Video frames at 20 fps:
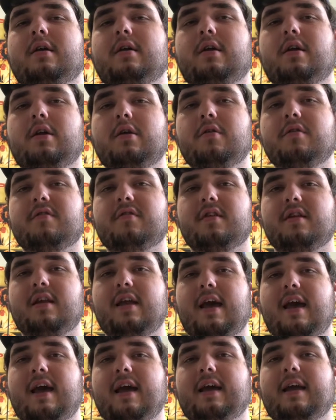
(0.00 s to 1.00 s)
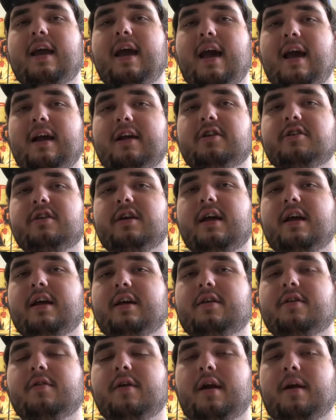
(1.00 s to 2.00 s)
use the tag
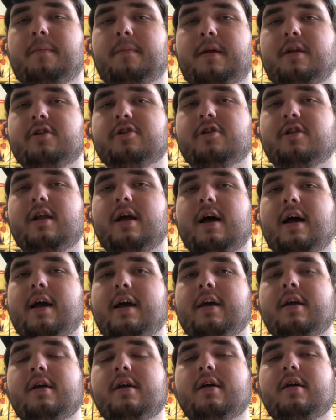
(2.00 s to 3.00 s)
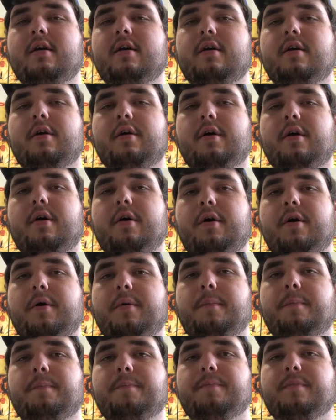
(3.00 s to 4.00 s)
#CrankbaitJuly,
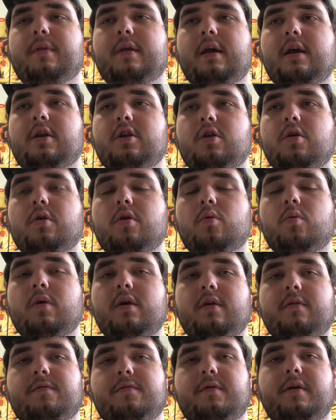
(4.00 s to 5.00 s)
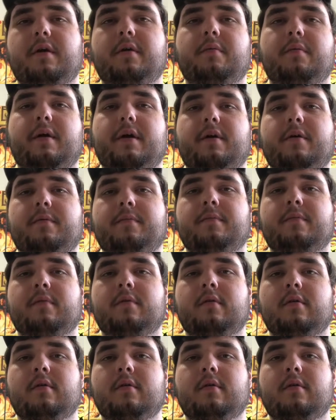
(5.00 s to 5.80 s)
and you could win a free reel.